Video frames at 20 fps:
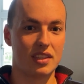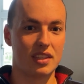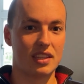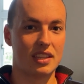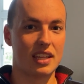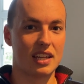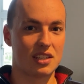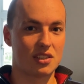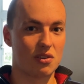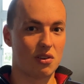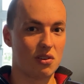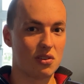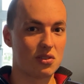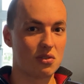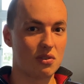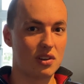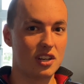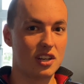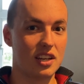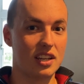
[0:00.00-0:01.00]
That's also
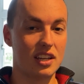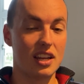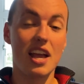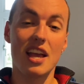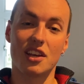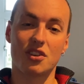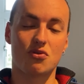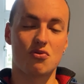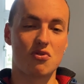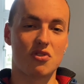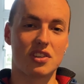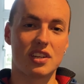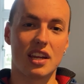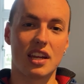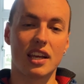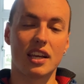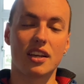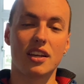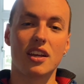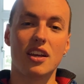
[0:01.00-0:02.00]
an
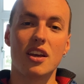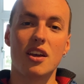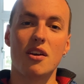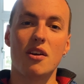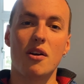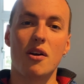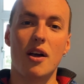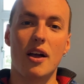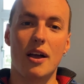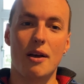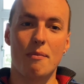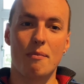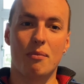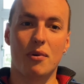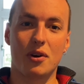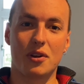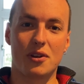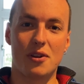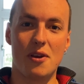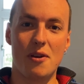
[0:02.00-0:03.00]
estrogenic,
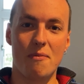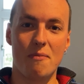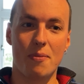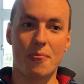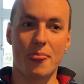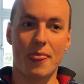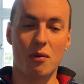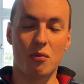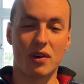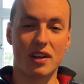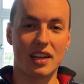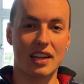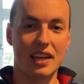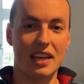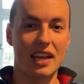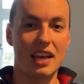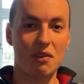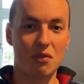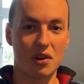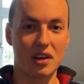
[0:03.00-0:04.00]
but
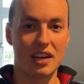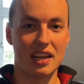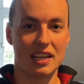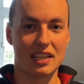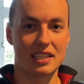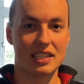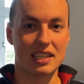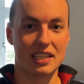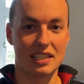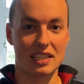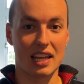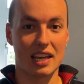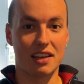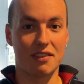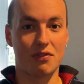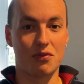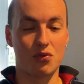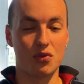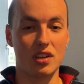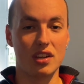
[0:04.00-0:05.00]
whenever there says like
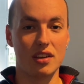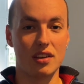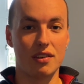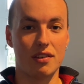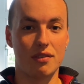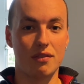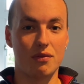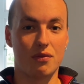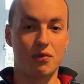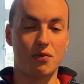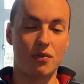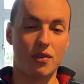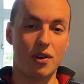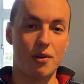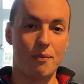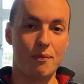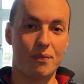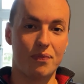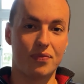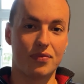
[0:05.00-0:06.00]
free,
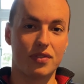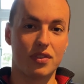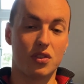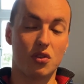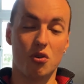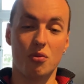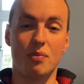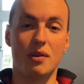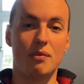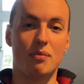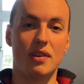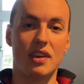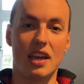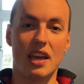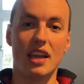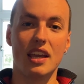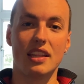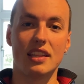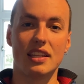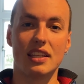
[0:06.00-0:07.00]
no BPA
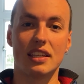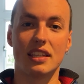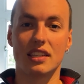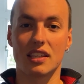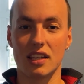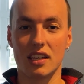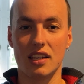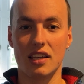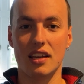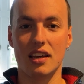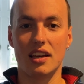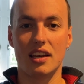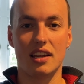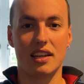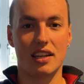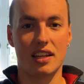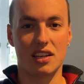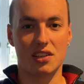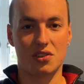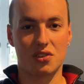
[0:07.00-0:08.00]
in this,
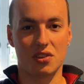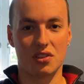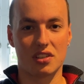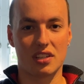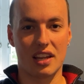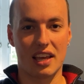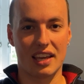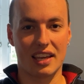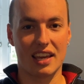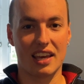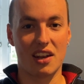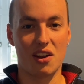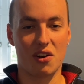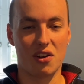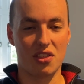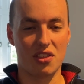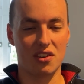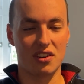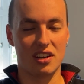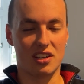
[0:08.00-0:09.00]
that's just like
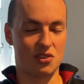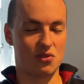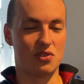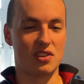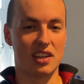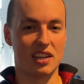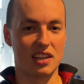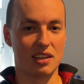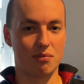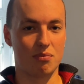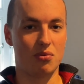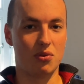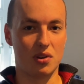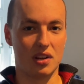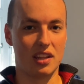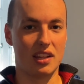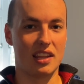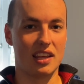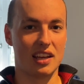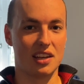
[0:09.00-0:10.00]
another estrogenic put
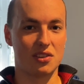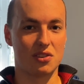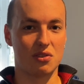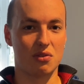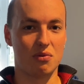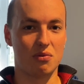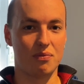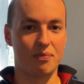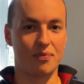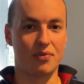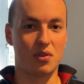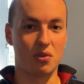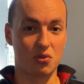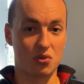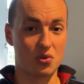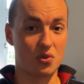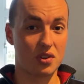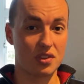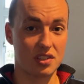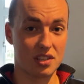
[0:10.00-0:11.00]
in there. So don't
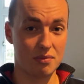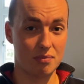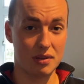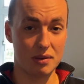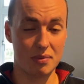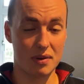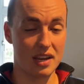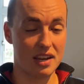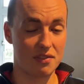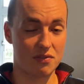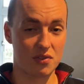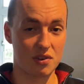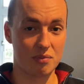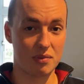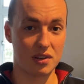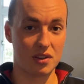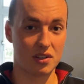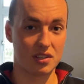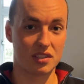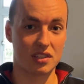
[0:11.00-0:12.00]
trust the BPA free,
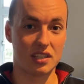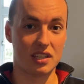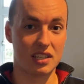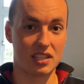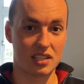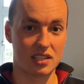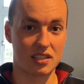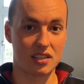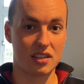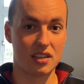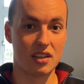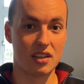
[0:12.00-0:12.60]
because it's